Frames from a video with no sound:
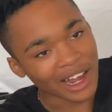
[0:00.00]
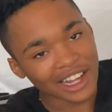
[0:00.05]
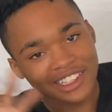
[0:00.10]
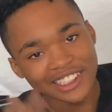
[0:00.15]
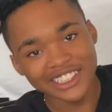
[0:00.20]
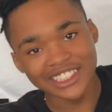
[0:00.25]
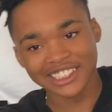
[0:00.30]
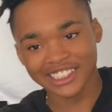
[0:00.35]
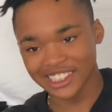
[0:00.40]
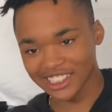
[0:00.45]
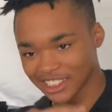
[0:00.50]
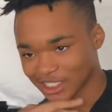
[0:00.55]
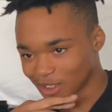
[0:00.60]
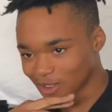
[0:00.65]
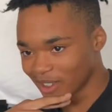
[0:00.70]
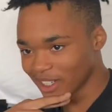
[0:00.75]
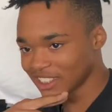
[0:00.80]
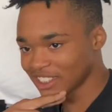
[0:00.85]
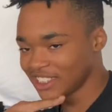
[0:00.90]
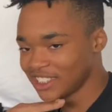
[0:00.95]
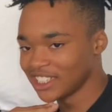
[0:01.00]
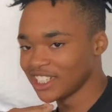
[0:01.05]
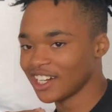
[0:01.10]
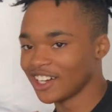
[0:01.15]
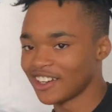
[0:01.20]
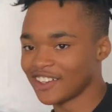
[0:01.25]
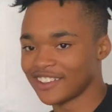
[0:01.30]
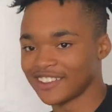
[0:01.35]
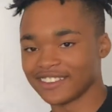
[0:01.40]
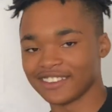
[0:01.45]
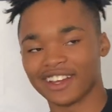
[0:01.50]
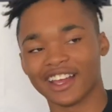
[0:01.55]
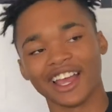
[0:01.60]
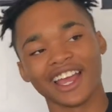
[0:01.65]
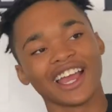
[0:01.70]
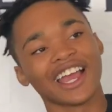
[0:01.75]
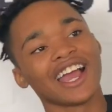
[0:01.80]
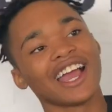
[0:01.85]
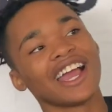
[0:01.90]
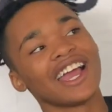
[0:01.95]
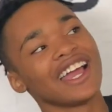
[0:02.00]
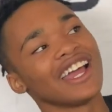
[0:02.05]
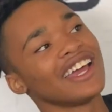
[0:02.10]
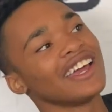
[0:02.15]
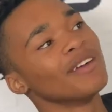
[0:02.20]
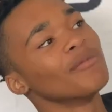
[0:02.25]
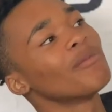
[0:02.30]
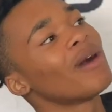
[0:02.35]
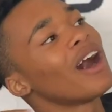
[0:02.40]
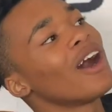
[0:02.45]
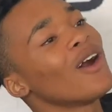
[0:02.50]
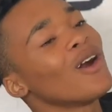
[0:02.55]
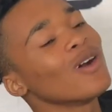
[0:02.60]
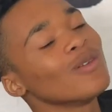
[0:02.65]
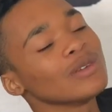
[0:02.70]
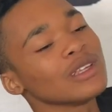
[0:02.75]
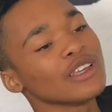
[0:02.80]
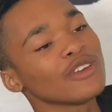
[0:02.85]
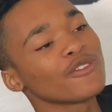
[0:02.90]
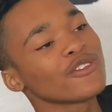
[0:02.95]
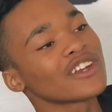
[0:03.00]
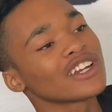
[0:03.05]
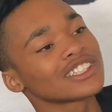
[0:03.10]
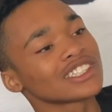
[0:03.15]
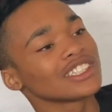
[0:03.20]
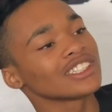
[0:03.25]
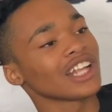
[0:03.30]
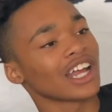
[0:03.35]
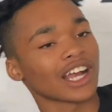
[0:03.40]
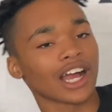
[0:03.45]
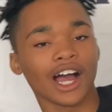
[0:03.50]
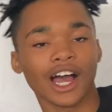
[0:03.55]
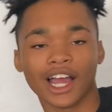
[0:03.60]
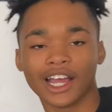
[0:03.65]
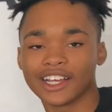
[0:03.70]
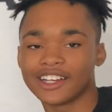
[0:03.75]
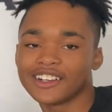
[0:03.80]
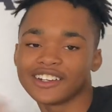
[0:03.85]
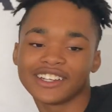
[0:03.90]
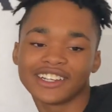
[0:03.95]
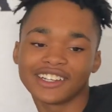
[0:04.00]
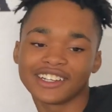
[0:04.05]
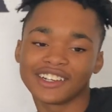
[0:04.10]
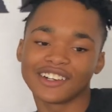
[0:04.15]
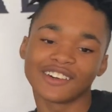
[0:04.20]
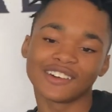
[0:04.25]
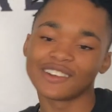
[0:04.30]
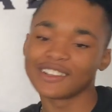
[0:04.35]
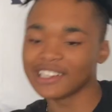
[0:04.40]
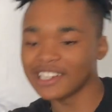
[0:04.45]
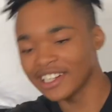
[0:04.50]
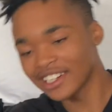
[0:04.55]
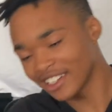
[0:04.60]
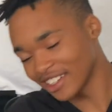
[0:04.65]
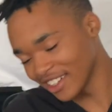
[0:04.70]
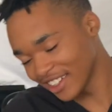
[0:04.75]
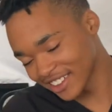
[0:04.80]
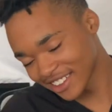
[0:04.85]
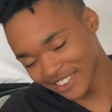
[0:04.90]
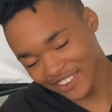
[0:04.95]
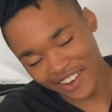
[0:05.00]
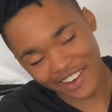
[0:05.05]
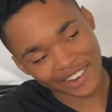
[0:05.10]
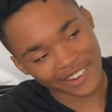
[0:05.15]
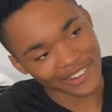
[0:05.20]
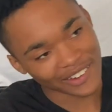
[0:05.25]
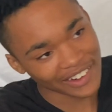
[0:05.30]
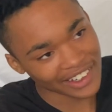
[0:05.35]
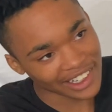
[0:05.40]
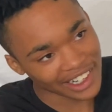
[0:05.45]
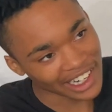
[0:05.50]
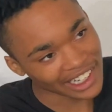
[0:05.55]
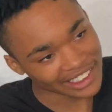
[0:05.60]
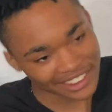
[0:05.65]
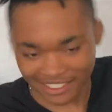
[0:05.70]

little situation, and my homie, you finished. She's like, all right, go ahead, go on in there. So I go and I,